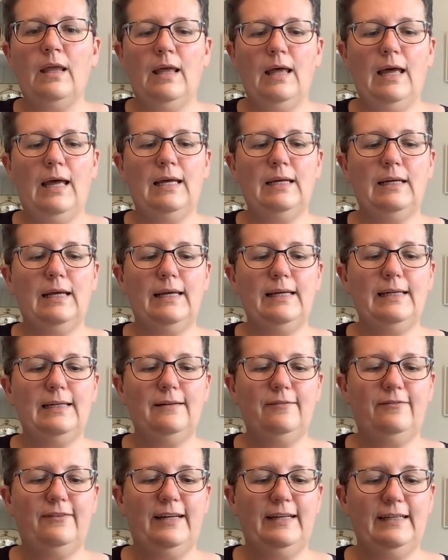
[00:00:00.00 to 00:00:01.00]
and I
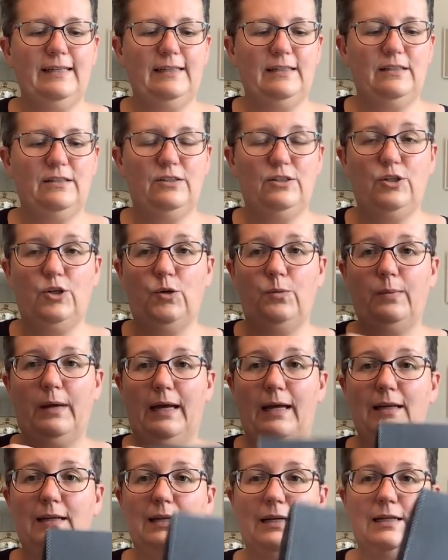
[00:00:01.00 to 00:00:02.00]
didn't find it too
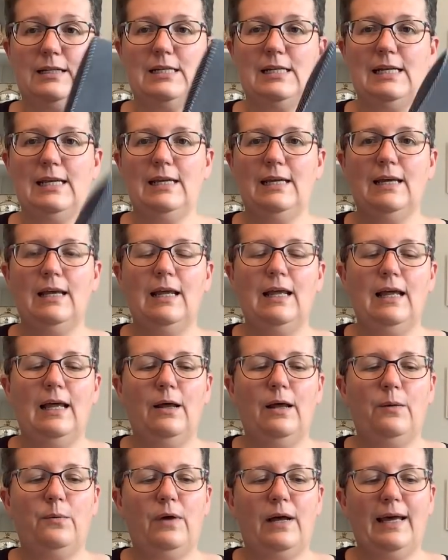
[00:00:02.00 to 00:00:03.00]
bad actually.
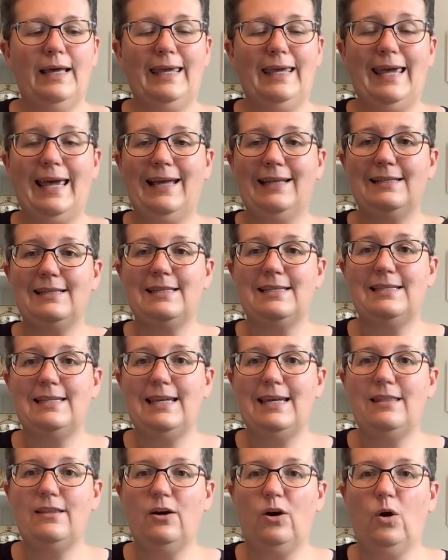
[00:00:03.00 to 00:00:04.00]
I can
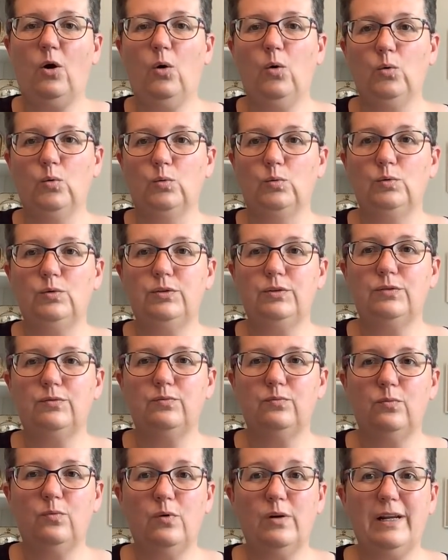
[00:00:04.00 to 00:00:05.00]
see the
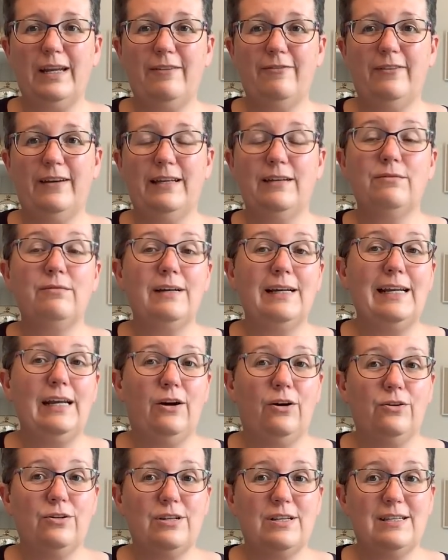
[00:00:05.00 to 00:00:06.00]
holes. What I find really
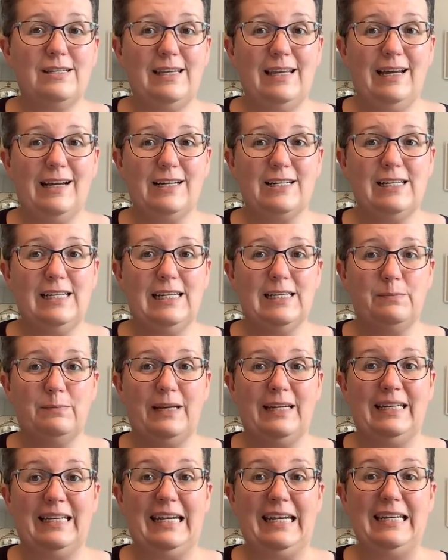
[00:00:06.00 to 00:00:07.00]
hard to see actually is
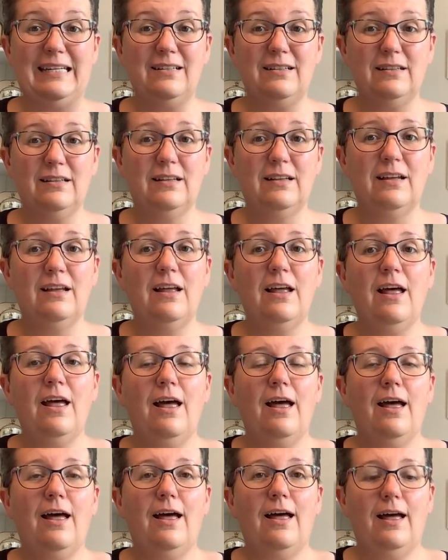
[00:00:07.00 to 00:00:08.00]
my needle,
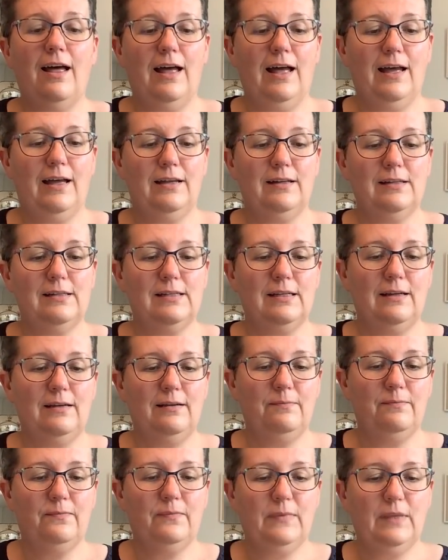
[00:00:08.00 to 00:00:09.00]
and
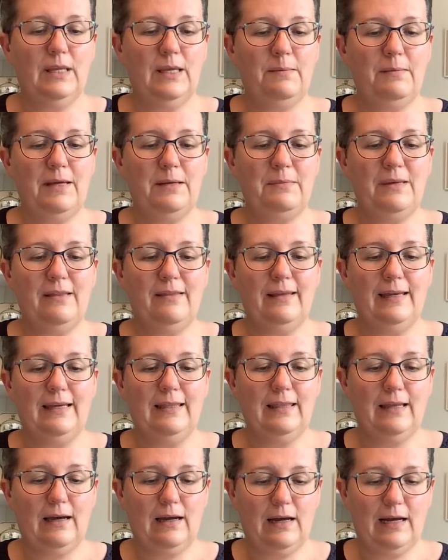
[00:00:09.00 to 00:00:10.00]
it made me
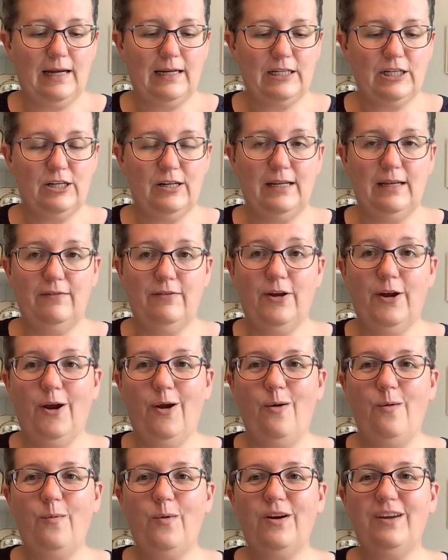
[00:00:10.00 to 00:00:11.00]
think that actually if
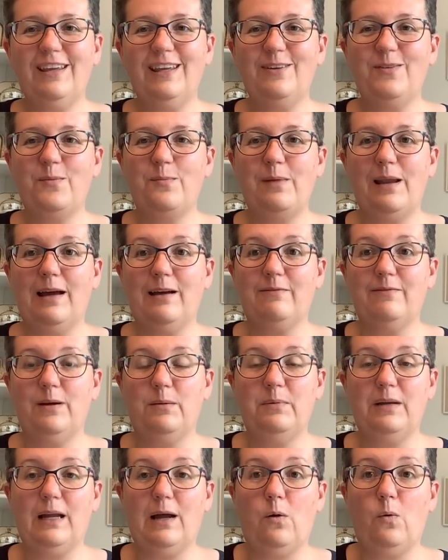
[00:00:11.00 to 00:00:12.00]
you're working on black
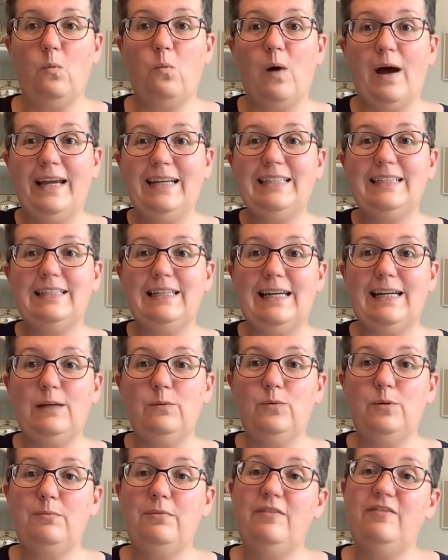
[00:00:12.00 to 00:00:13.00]
fabric, a white needle
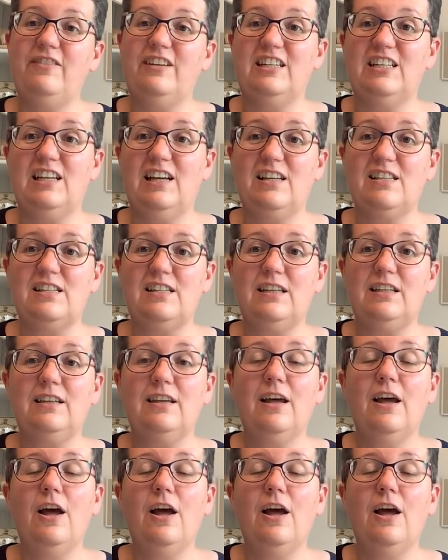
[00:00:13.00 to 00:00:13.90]
would be fantastic.